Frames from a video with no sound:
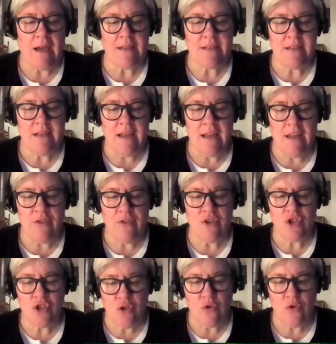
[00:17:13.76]
that
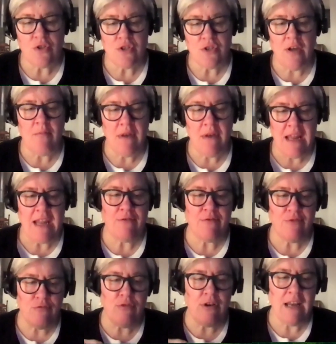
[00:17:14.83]
the short-term
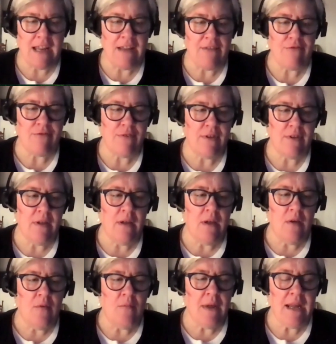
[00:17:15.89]
need for relief
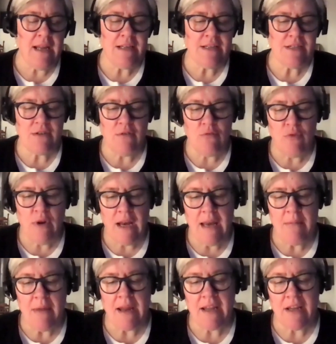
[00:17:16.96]
means
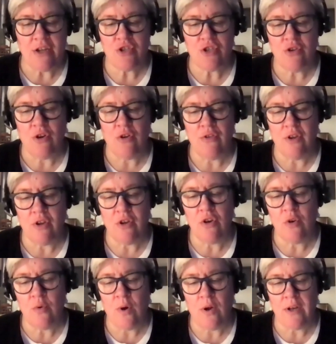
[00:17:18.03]
really making sure that
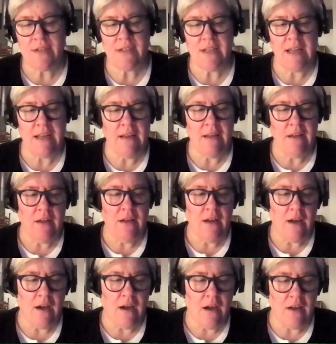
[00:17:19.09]
good quality,
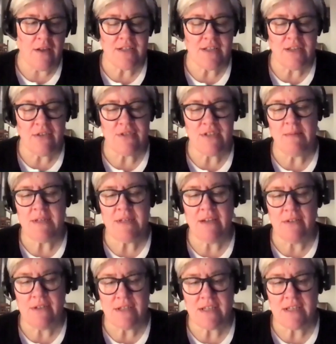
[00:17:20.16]
unskilled,
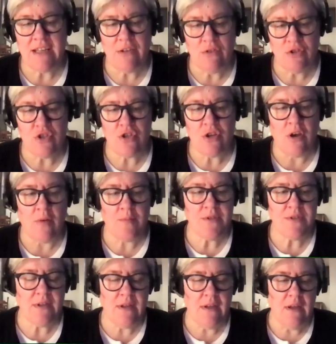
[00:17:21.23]
semi-skilled and skilled
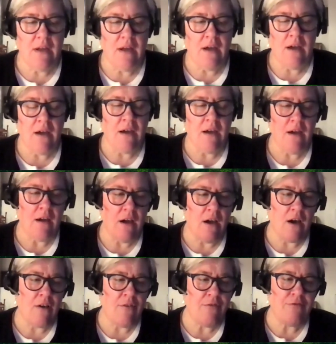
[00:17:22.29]
jobs
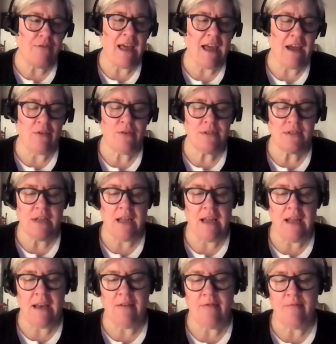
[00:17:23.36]
are found
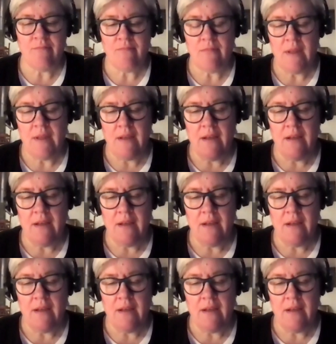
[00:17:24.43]
in